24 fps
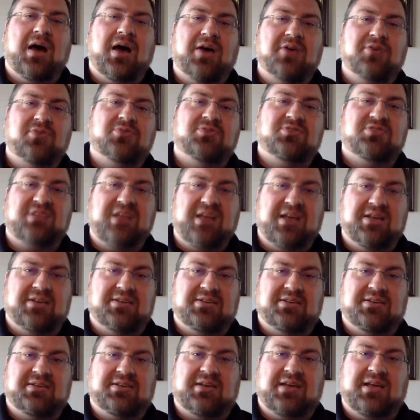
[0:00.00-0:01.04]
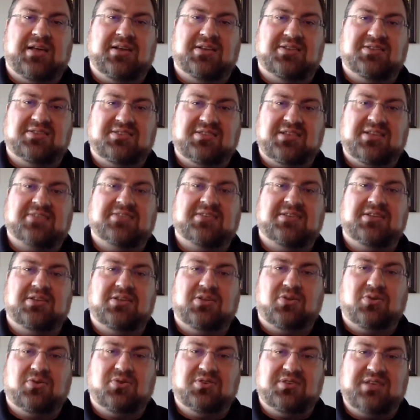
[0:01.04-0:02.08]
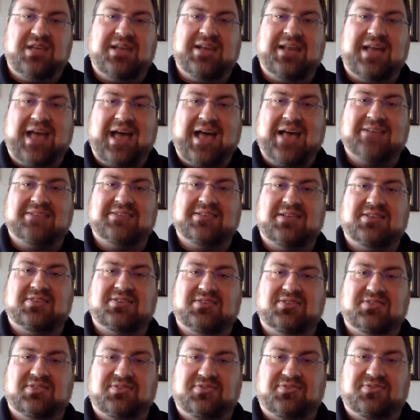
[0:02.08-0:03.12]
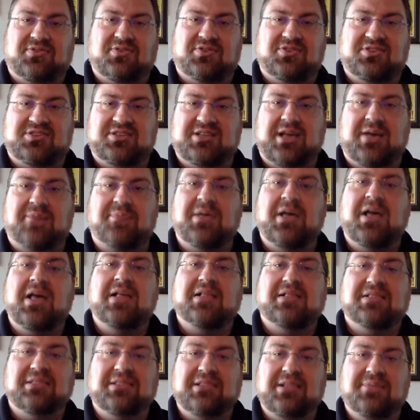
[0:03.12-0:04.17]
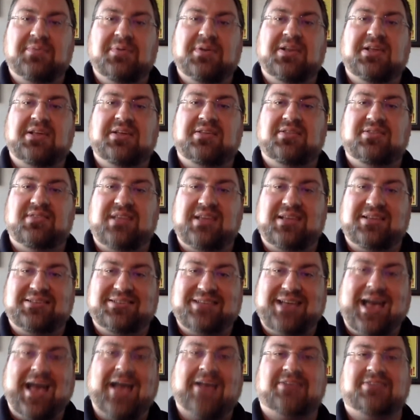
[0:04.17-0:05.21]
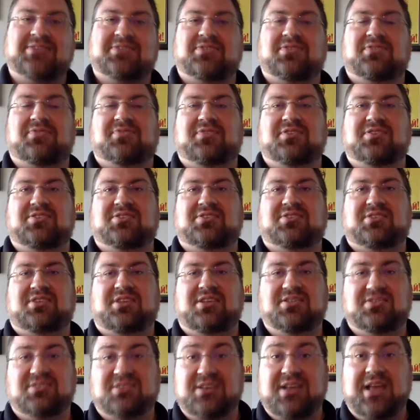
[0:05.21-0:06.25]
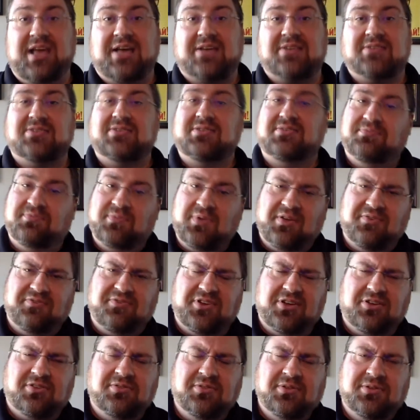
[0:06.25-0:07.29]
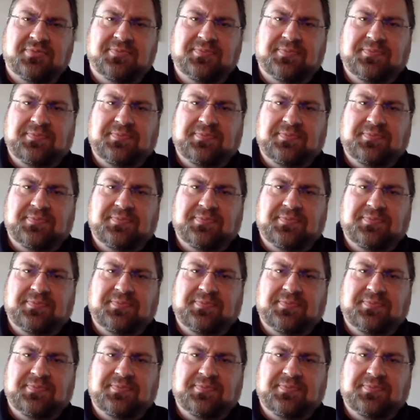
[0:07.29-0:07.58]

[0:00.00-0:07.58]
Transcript: Understanding and assessing your data assets is the first step. Limiting the attack surface is the next. Phil?